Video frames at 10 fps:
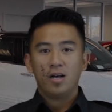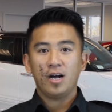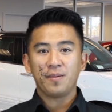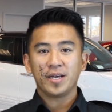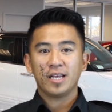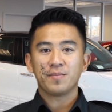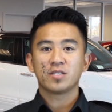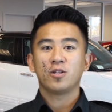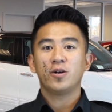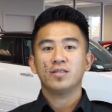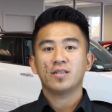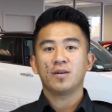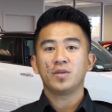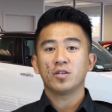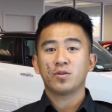Hi, my name is Lawrence
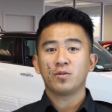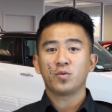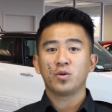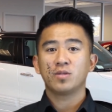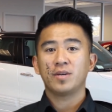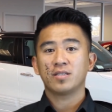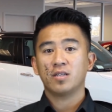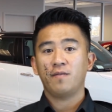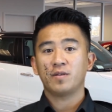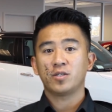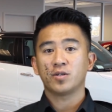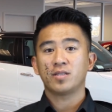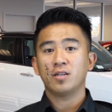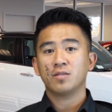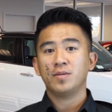and I'm here to introduce myself as your
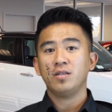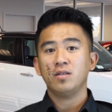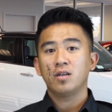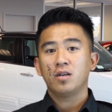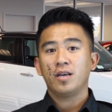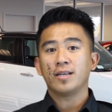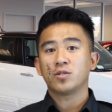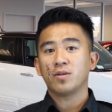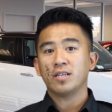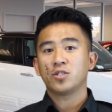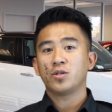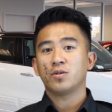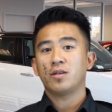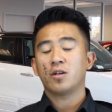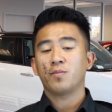salesman and to let you
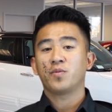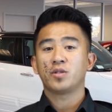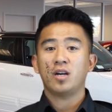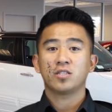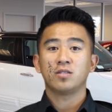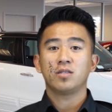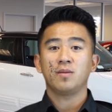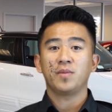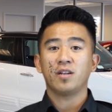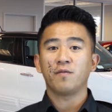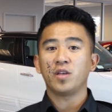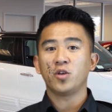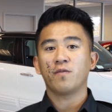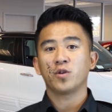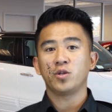know that our production team made a
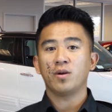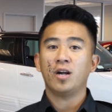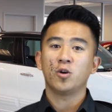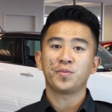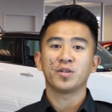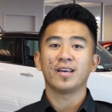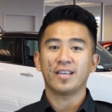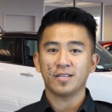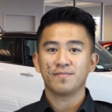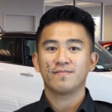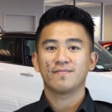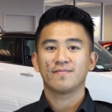video for you. I hope you like it.